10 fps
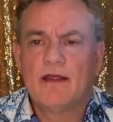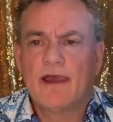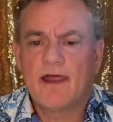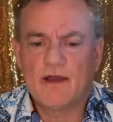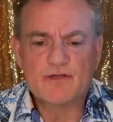
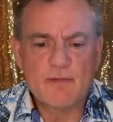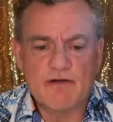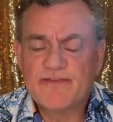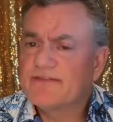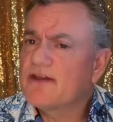and it was about
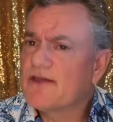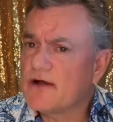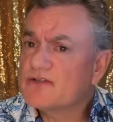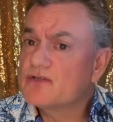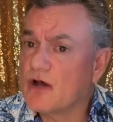
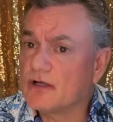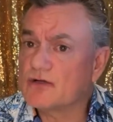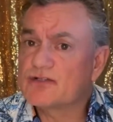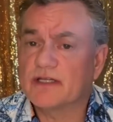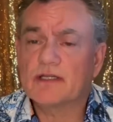
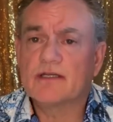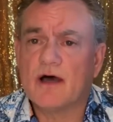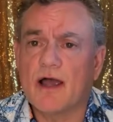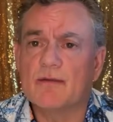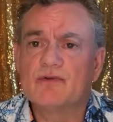$50,000 at the
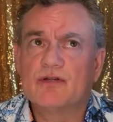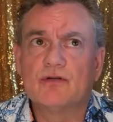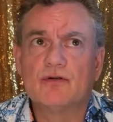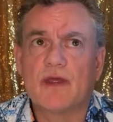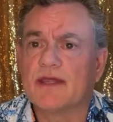time
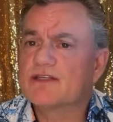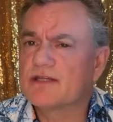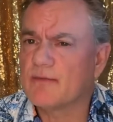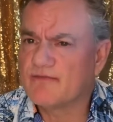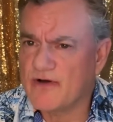to hit
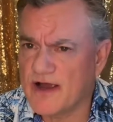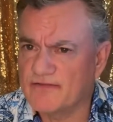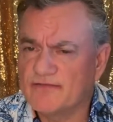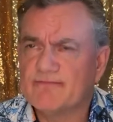step five.